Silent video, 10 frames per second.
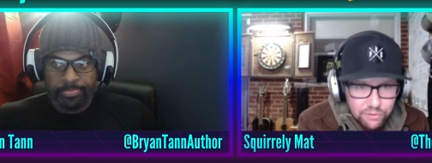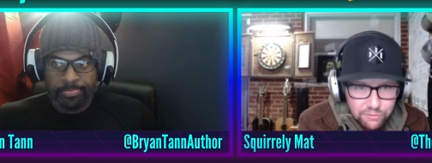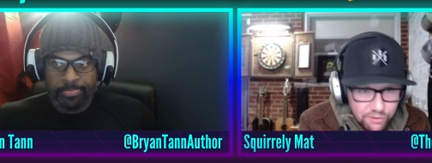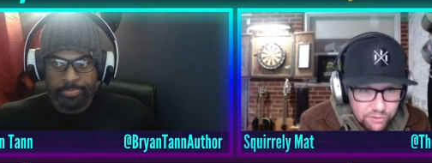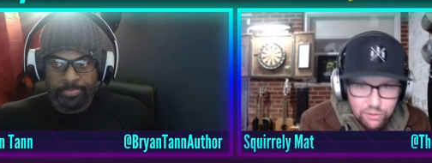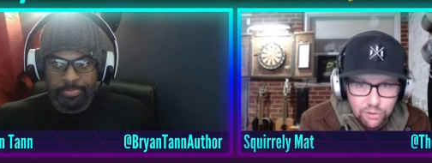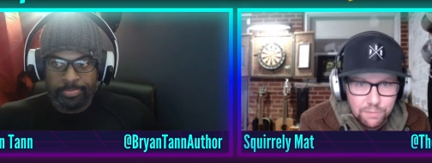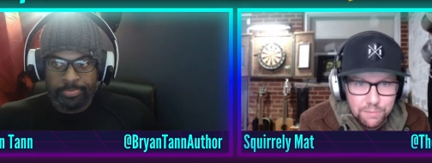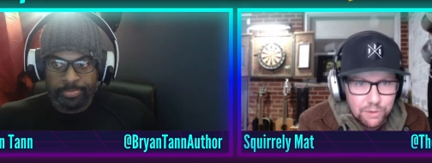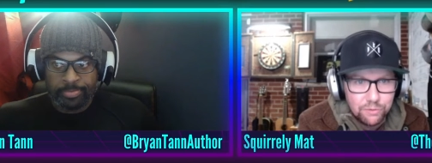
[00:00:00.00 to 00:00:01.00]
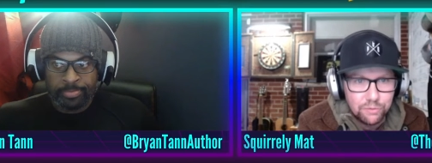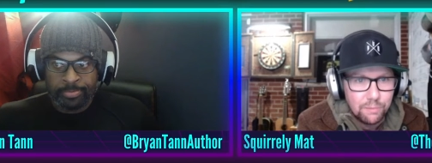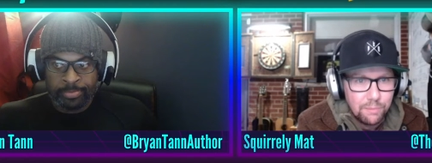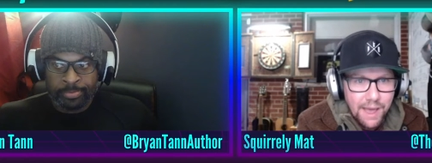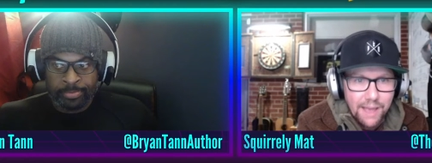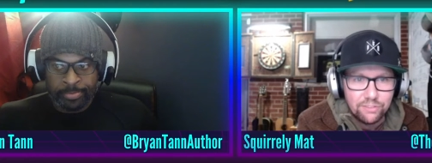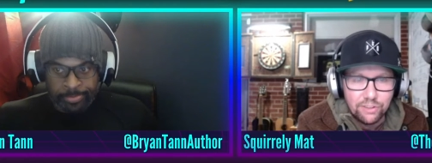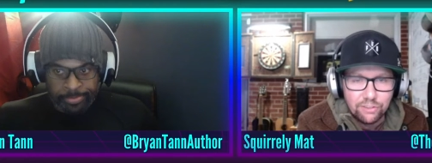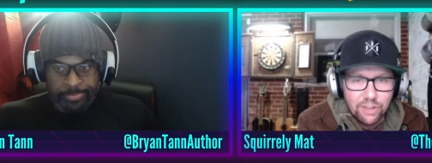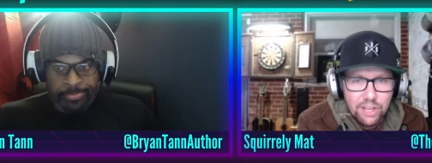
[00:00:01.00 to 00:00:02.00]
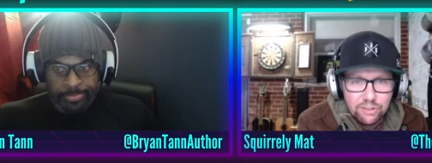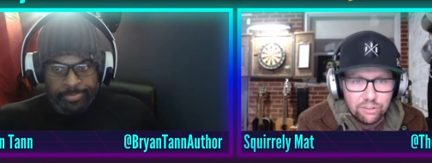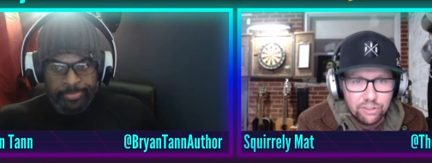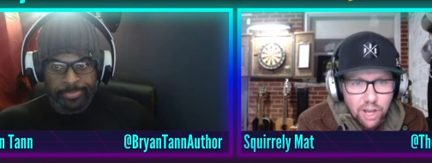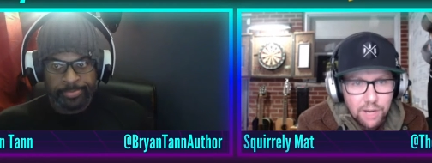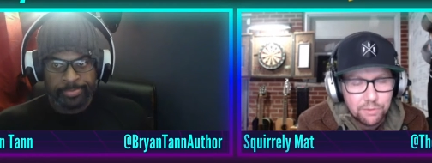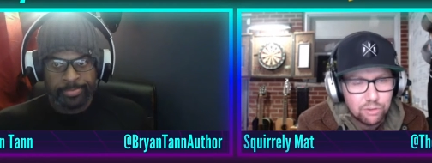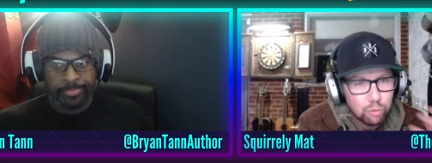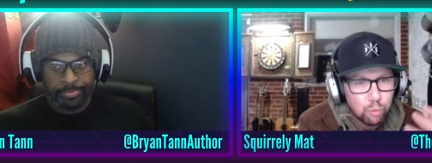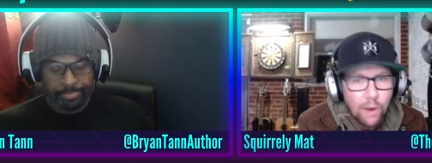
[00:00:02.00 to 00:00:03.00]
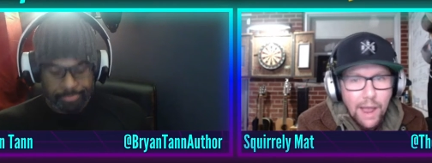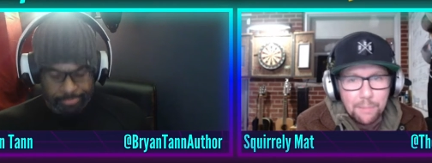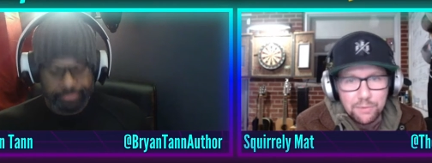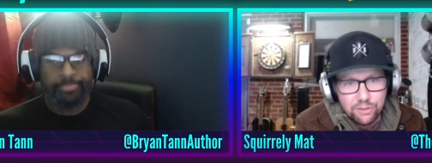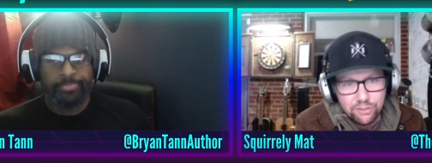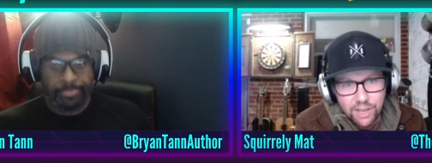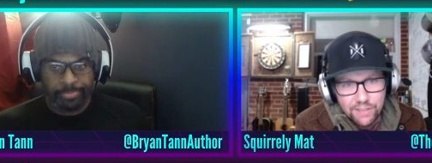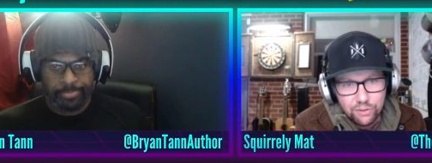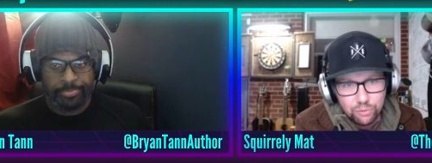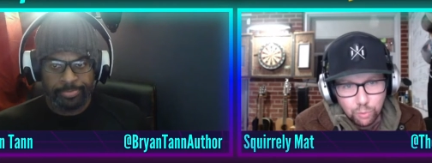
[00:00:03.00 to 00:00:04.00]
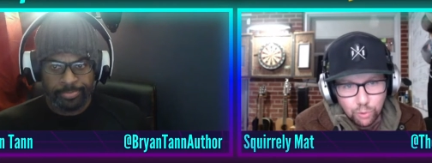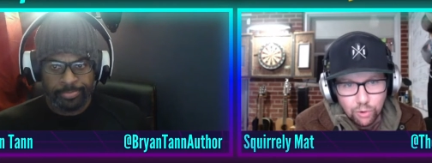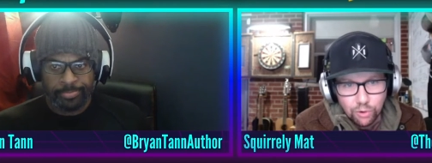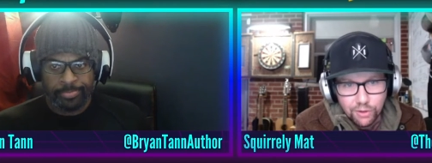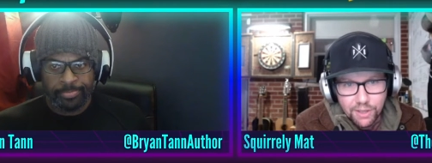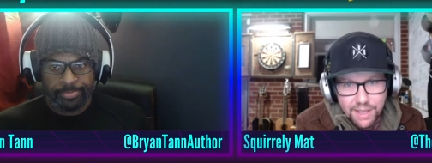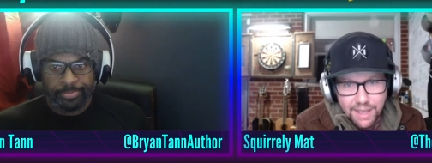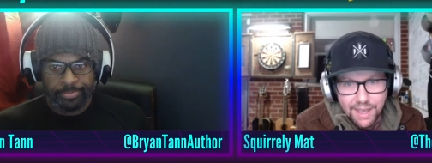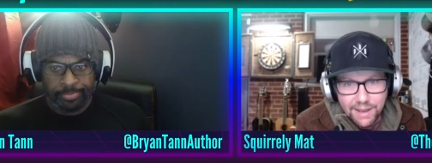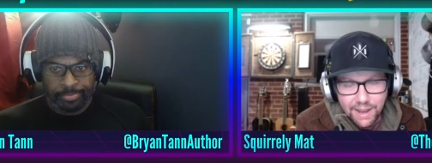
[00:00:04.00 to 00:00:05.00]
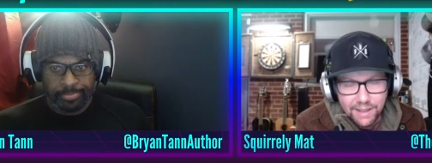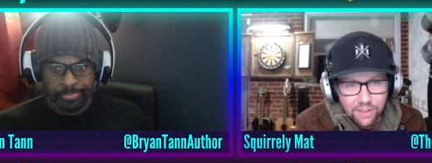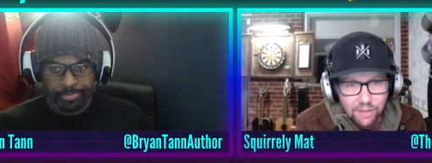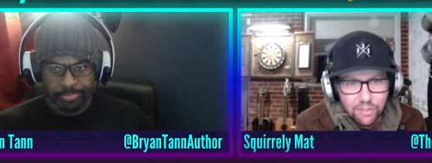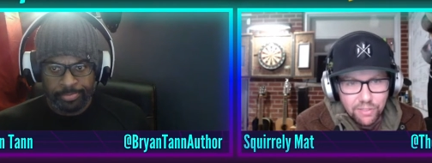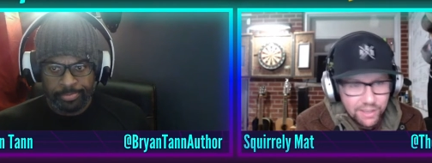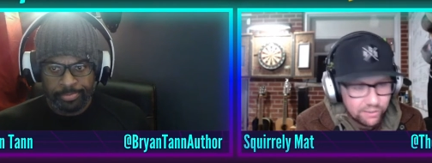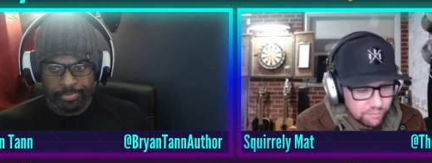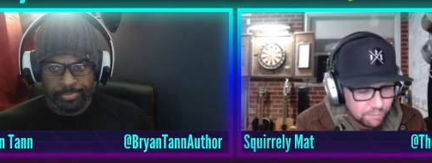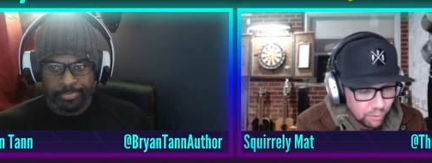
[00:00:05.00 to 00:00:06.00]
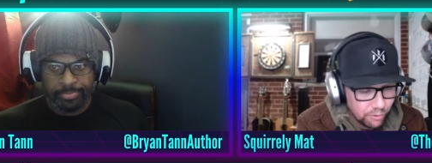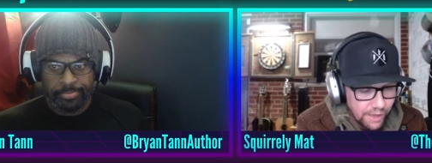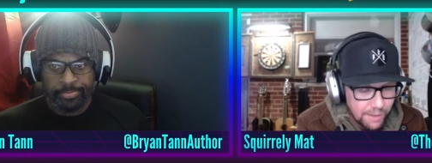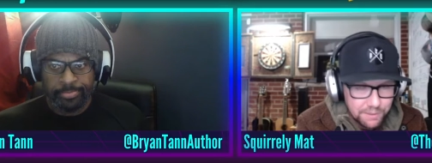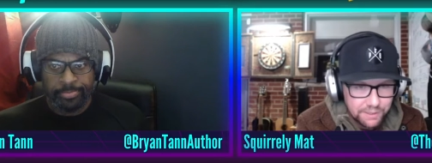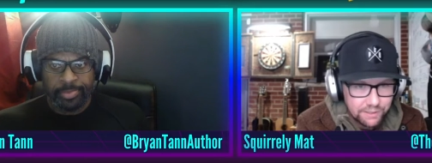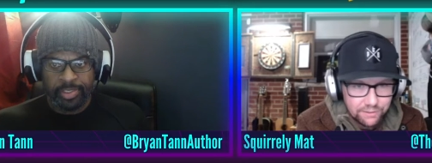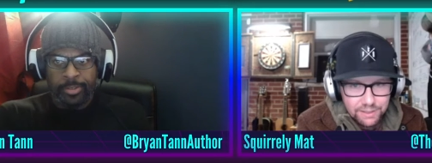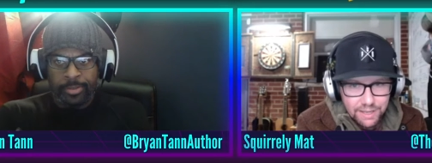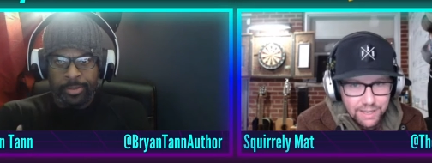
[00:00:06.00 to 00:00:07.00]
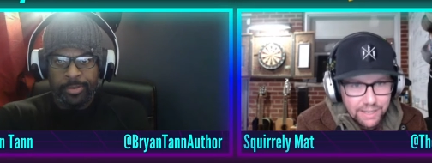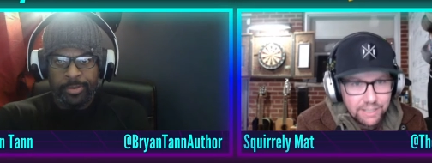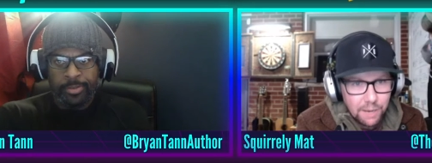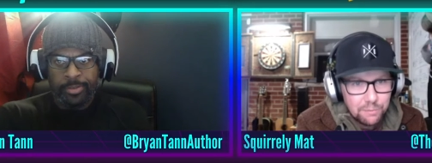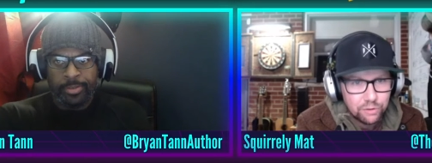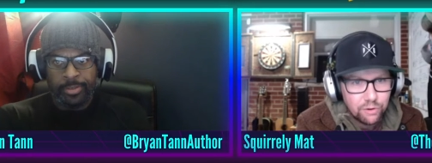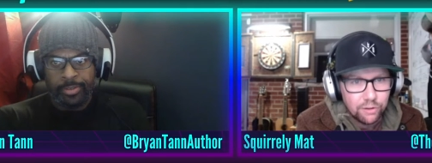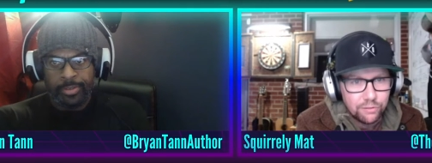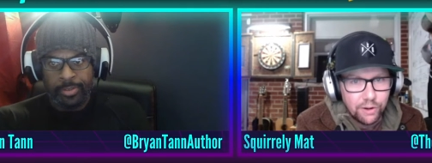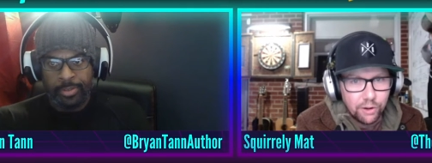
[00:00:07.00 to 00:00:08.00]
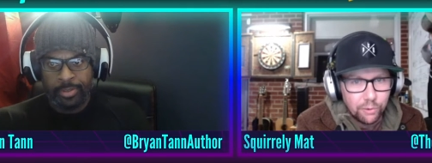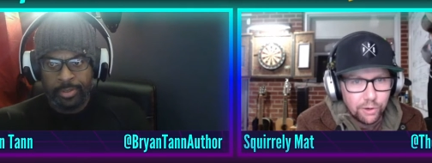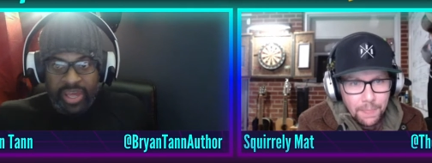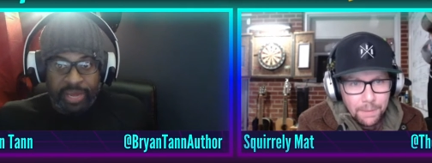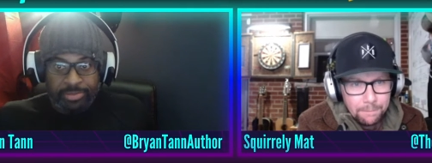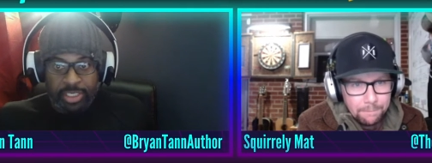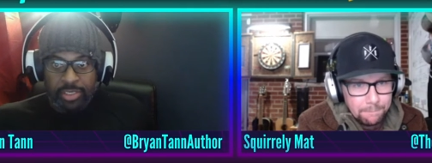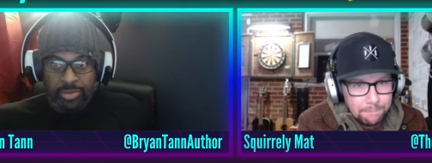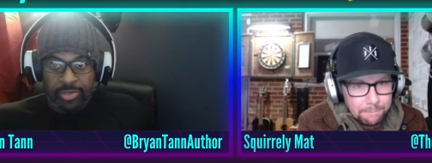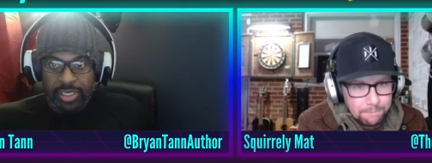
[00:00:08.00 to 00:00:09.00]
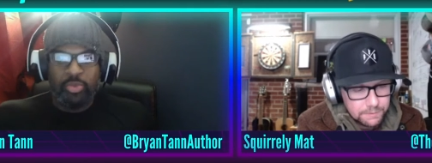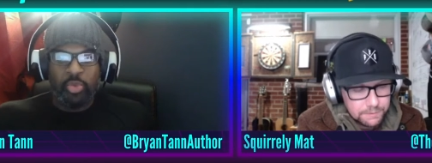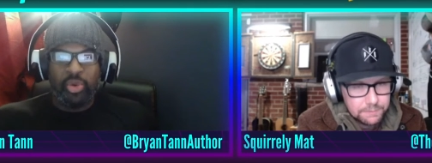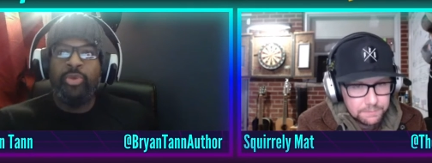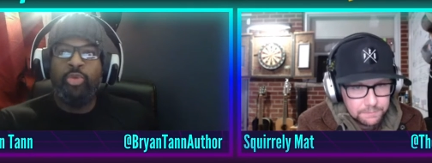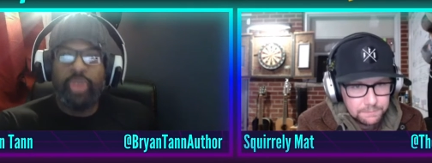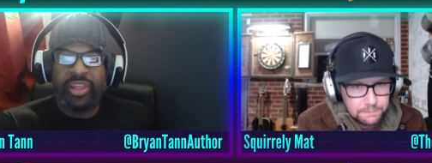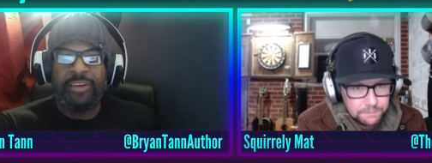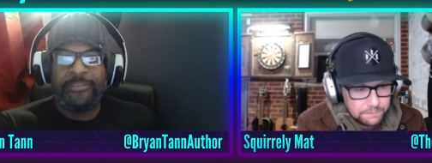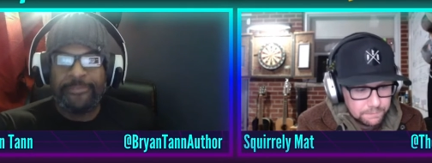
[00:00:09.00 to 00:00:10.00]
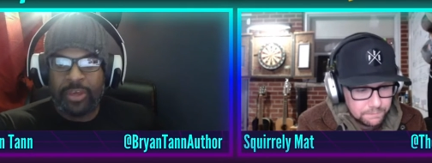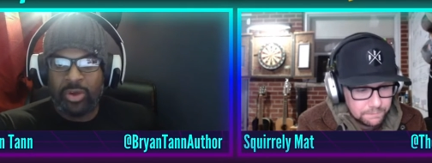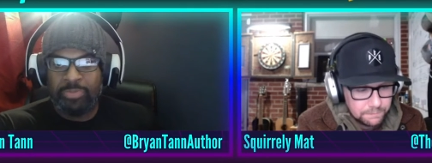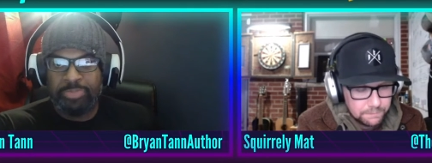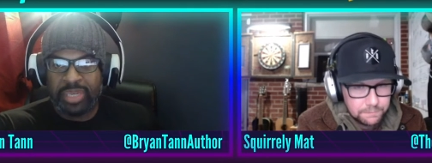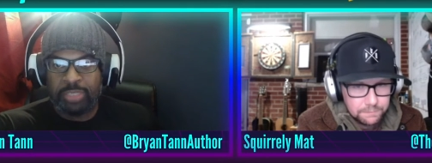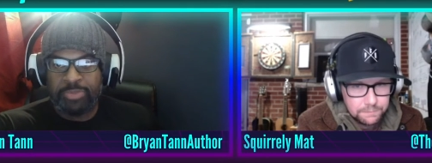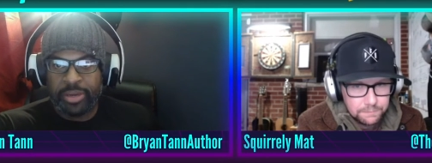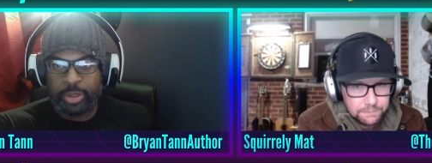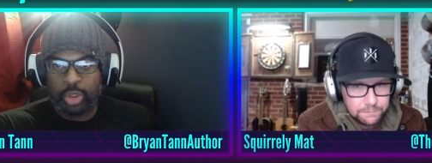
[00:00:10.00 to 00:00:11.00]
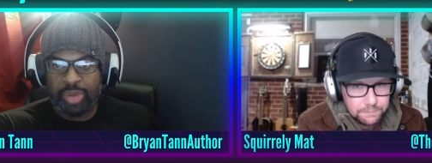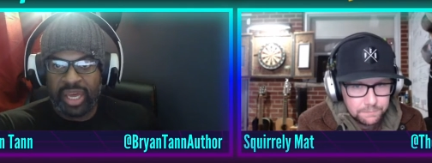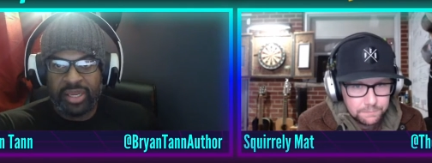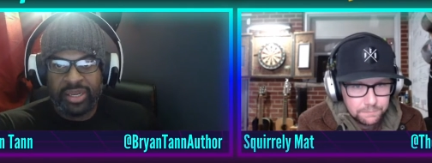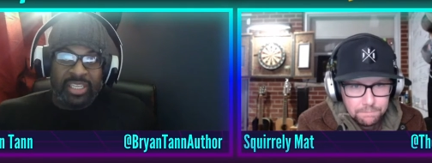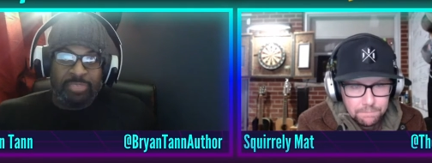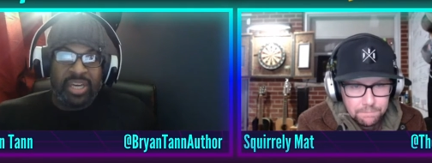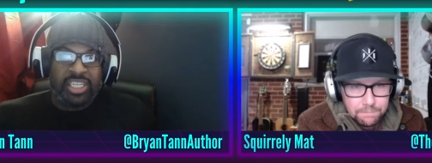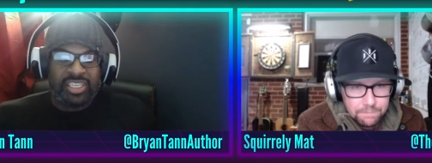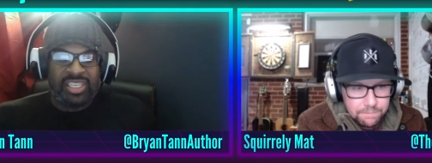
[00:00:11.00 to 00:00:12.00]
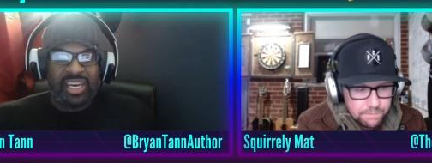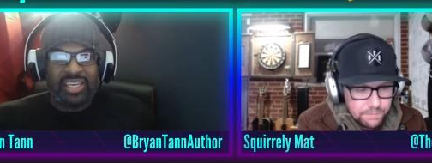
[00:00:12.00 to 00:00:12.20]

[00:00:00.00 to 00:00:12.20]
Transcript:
Speaker 1: physical abuse from past that's just got him trapped inside this world. And I love that they explore that because it, it comes across very real. Absolutely. We really feel Peacemaker's pain.
Speaker 2: As much as I